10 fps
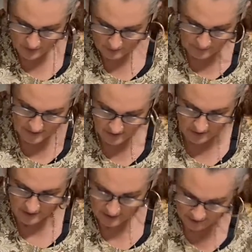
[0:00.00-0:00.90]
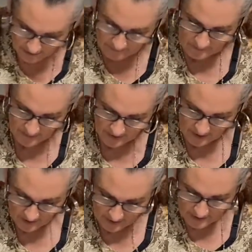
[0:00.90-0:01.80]
to mix it in
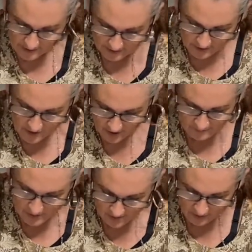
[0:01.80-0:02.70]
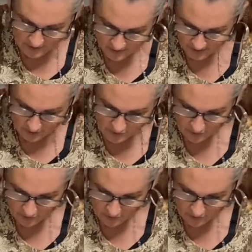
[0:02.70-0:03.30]
a little at a time, just so it doesn't go too